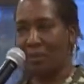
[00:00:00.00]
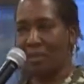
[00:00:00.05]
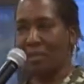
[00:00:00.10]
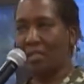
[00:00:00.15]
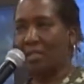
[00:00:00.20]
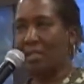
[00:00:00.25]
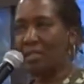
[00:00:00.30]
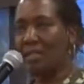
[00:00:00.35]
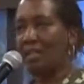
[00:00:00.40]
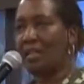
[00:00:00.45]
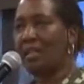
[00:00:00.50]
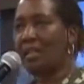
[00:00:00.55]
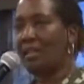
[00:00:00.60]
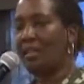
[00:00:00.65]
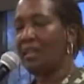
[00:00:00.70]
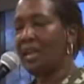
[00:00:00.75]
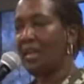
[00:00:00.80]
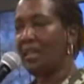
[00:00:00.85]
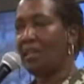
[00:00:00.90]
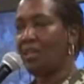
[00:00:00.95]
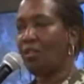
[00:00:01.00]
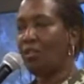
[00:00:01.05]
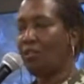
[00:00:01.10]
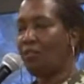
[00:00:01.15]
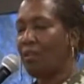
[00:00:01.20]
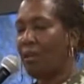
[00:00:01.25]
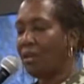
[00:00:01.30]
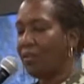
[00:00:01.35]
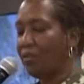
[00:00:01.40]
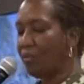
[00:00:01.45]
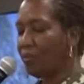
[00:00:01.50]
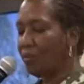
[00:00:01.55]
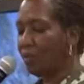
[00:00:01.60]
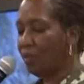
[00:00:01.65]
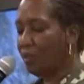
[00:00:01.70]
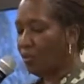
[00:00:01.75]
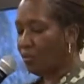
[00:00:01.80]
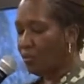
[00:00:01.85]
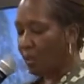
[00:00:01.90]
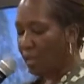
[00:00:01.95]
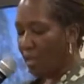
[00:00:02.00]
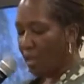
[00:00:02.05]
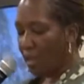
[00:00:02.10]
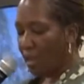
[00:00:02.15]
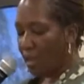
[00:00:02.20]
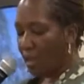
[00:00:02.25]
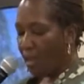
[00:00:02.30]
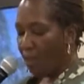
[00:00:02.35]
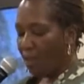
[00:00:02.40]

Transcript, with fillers: in uh, the la unified school district